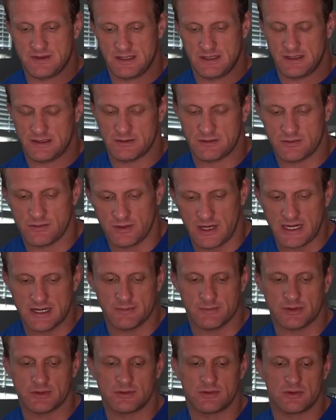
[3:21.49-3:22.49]

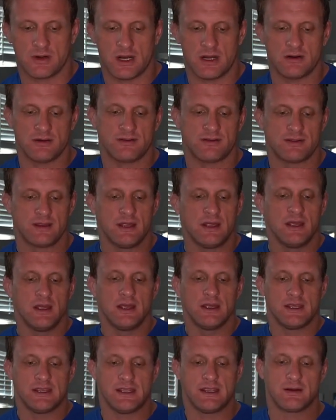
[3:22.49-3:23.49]
incredible growth
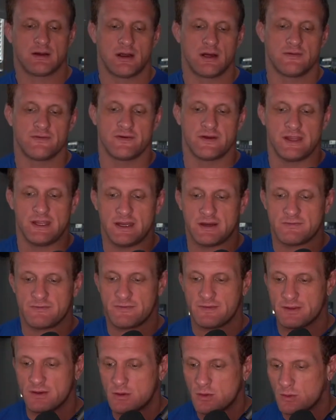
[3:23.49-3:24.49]
year over year
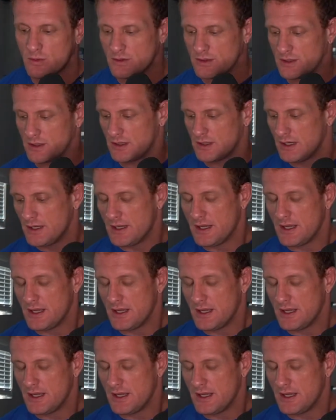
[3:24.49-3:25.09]
for the quarter.